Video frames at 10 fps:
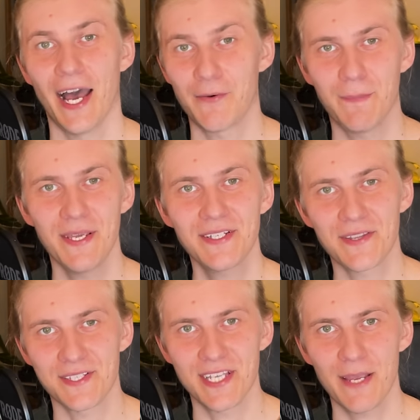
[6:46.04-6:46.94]
I repeated
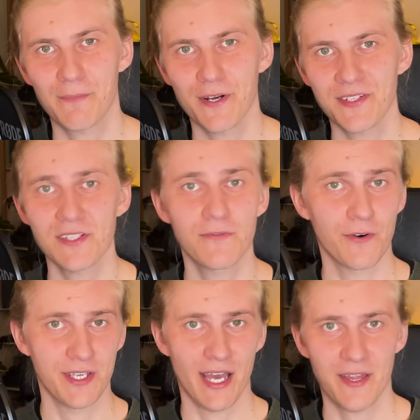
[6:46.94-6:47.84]
the same process for
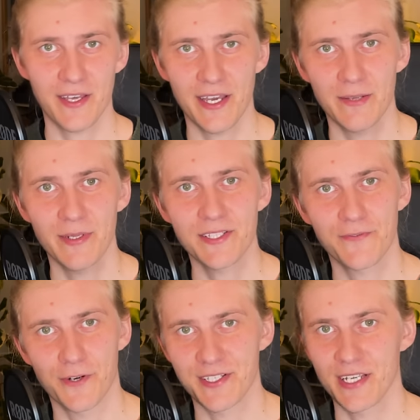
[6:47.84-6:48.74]
the other animals,
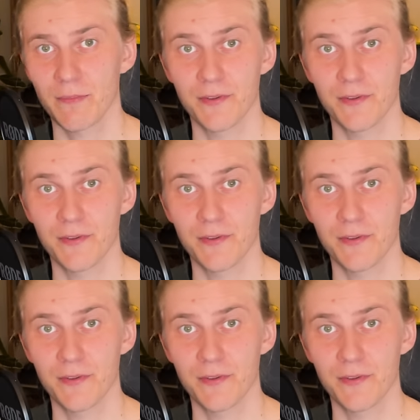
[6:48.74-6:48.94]
for example